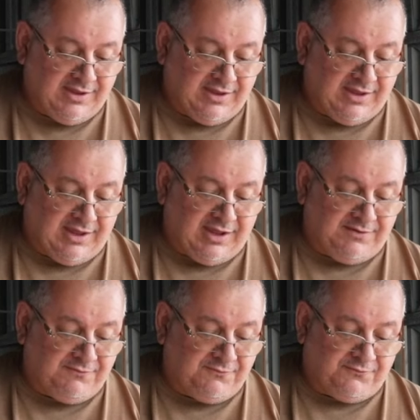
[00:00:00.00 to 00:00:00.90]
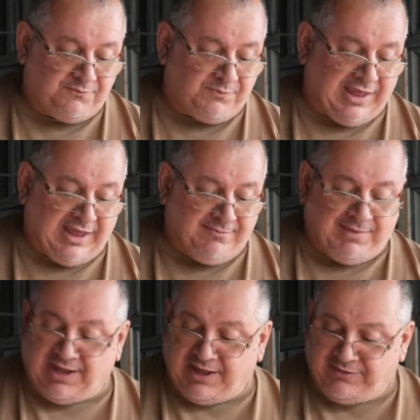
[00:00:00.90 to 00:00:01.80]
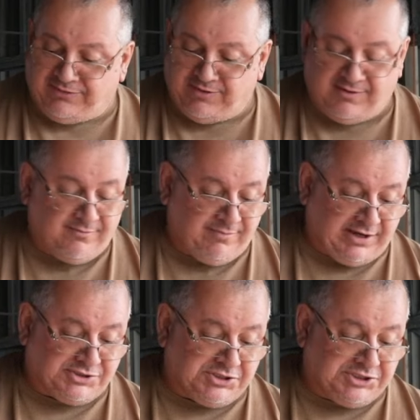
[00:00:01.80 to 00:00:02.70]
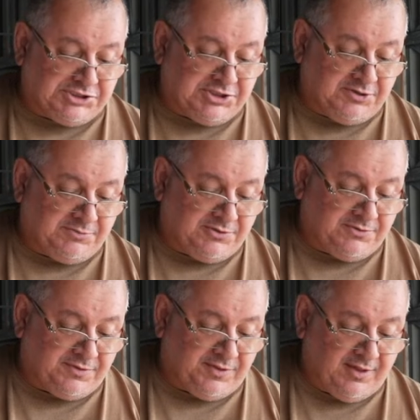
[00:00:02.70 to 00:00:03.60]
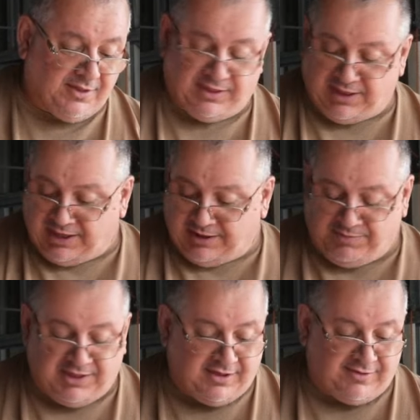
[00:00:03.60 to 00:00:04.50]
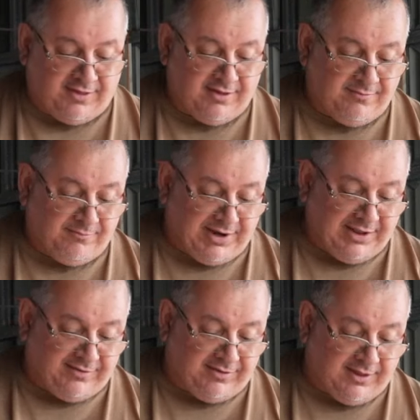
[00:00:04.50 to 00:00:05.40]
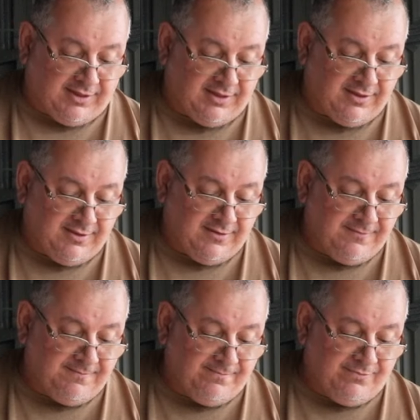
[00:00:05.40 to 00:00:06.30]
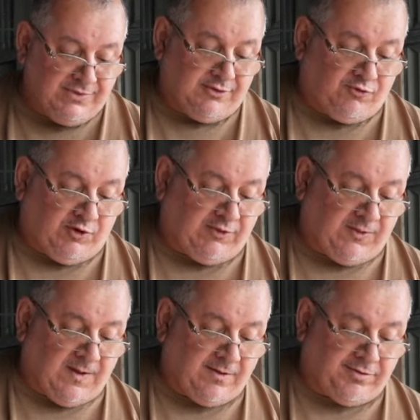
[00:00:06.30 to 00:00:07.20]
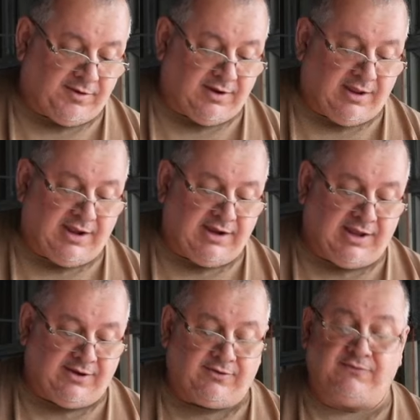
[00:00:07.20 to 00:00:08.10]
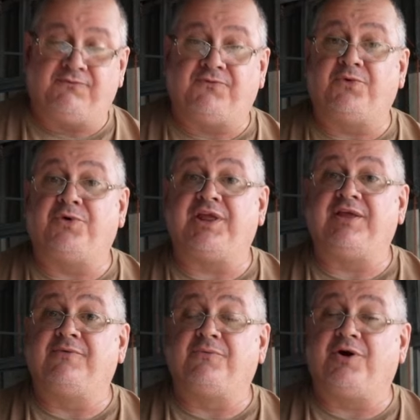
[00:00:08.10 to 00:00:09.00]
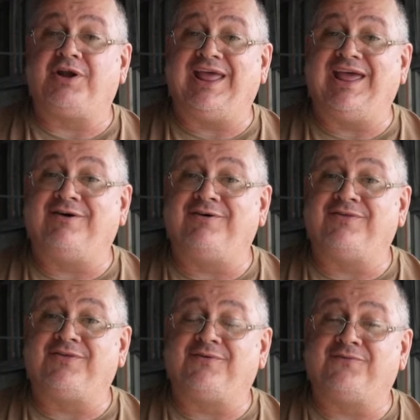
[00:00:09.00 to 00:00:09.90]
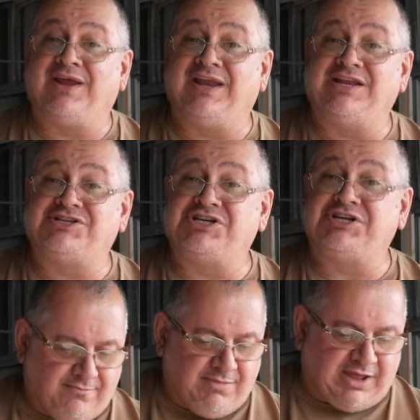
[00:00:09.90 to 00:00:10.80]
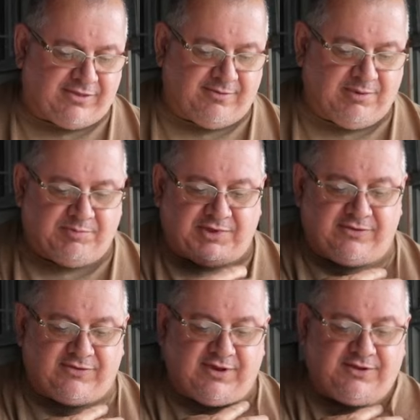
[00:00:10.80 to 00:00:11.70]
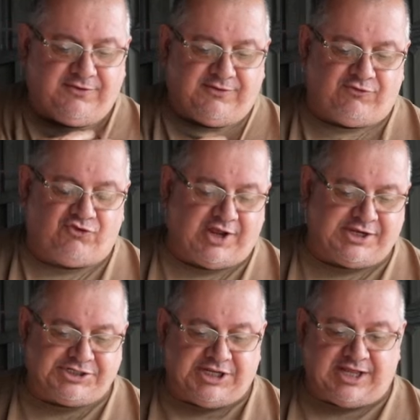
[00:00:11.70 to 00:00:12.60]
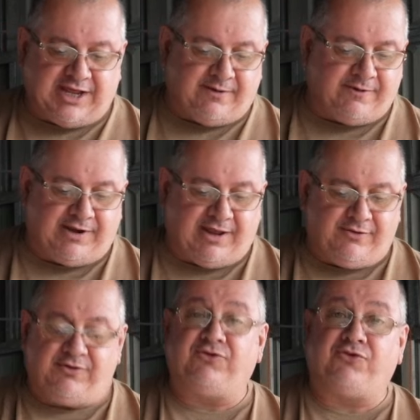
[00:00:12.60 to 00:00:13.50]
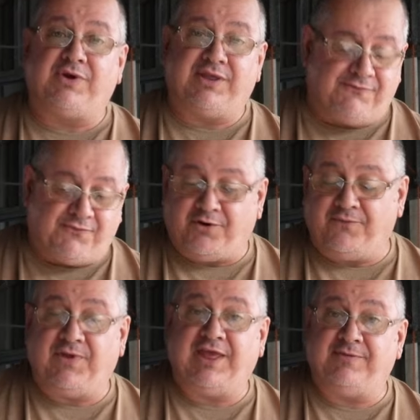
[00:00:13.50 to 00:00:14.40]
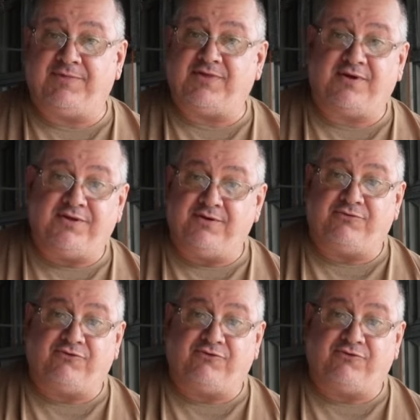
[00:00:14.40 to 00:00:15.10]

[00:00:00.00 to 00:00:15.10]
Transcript: and M8 battery terminals, ABS plastic, 3,840 watt hours of energy, maximum continuous charging current 125 amps, so you'll